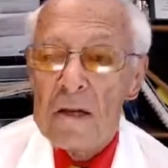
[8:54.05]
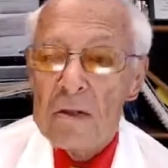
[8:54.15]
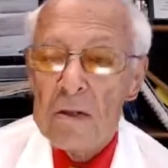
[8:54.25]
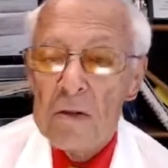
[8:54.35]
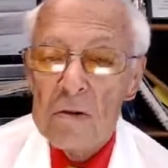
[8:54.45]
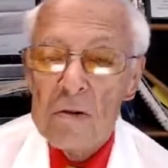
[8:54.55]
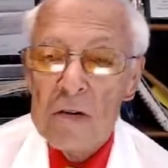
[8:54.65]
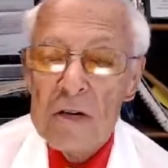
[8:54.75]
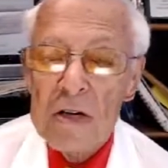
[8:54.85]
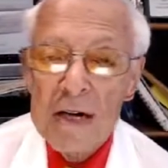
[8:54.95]
So
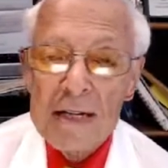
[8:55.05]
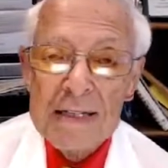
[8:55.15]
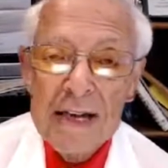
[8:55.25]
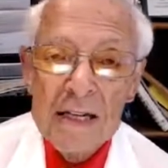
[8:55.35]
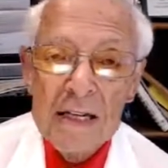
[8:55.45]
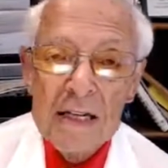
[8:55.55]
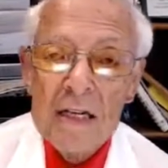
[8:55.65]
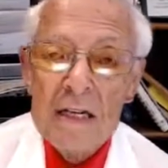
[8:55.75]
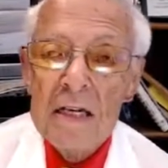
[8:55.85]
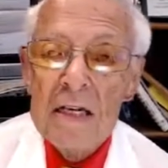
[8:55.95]
they're not
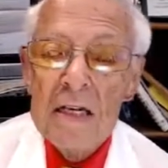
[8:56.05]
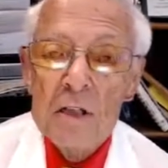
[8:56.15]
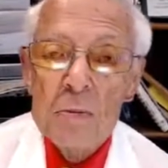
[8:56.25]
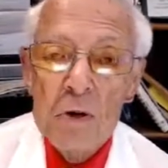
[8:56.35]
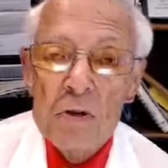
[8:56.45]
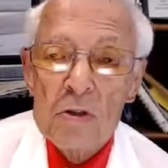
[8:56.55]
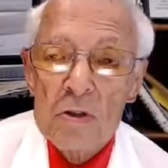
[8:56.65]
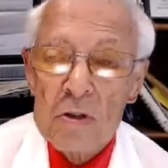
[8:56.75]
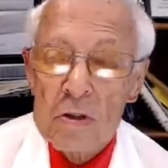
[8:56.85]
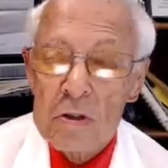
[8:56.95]
getting
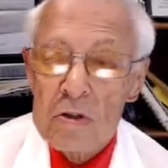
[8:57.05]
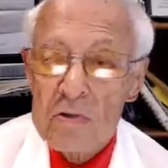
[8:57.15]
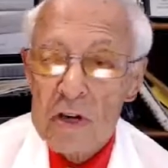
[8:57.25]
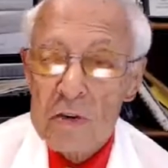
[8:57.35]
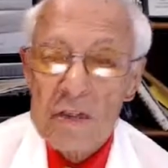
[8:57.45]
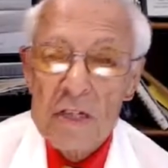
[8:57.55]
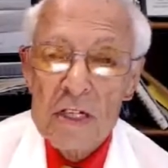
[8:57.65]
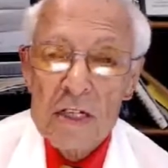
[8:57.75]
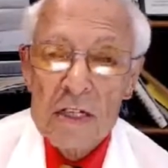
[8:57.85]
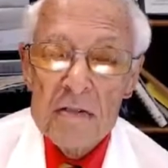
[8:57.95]
exposure to the vitamin
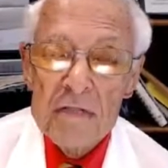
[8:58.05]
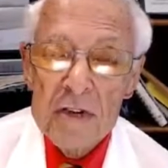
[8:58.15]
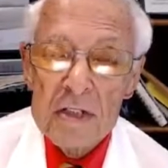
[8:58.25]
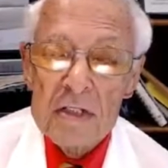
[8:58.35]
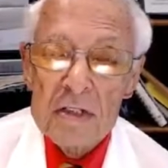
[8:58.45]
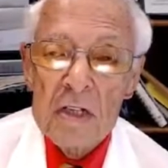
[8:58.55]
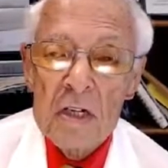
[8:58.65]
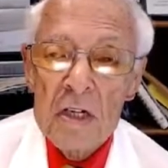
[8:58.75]
D effects